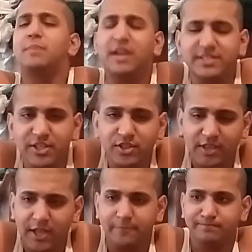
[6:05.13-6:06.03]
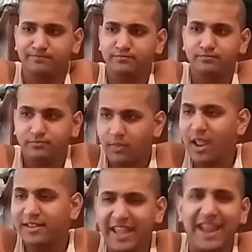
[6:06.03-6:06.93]
because here's the thing,
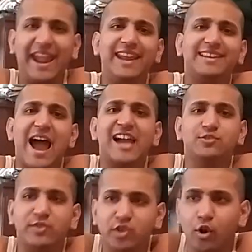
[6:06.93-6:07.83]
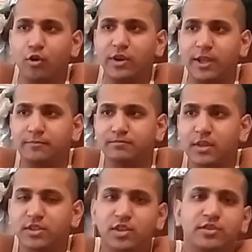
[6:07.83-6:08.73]
they hate guys returning
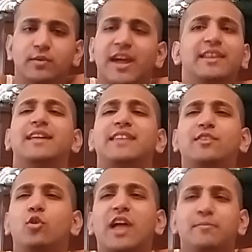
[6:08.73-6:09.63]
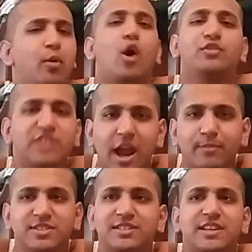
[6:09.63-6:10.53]
to, and again, they don't like
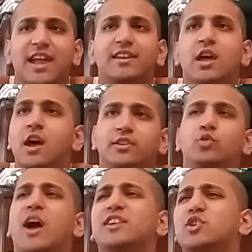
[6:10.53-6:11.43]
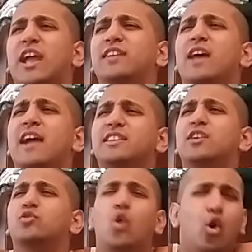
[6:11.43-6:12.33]
part-timers. This is, again, you guys are hate the
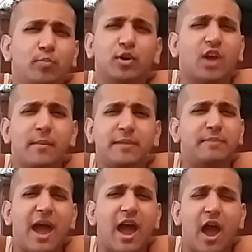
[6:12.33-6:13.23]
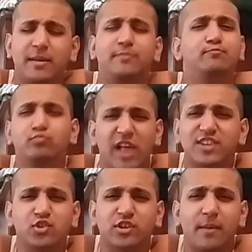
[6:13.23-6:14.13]
idea of Goldberg coming back, I mean
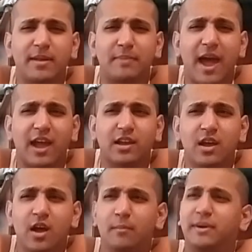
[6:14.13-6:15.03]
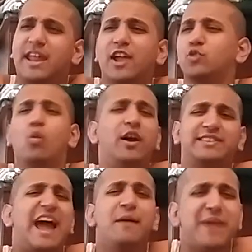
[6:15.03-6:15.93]
Lesnar coming back, but now you
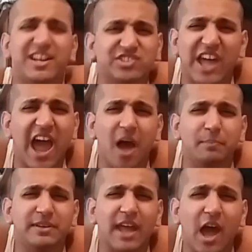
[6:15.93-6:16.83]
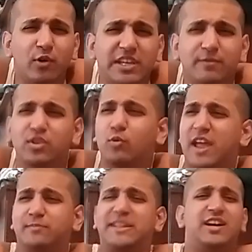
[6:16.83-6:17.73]
want that match to happen now, even though,
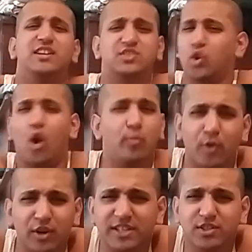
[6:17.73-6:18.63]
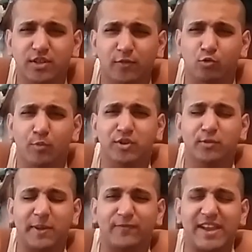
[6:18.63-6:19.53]
and because Goldberg is
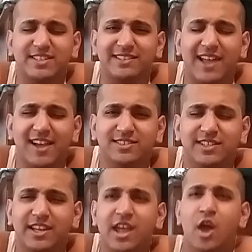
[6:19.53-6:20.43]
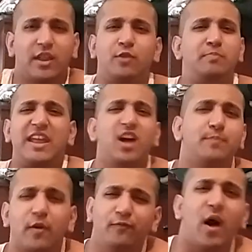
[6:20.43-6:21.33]
rumored to be facing Lashley? Like, make
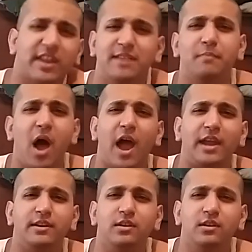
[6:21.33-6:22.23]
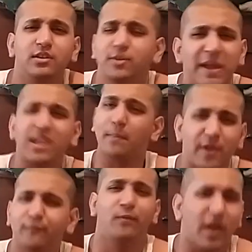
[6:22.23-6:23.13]
up your fucking mind. You make
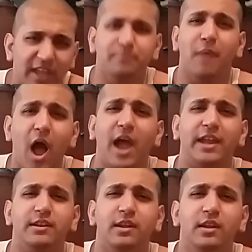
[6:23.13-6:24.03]
up your fucking mind.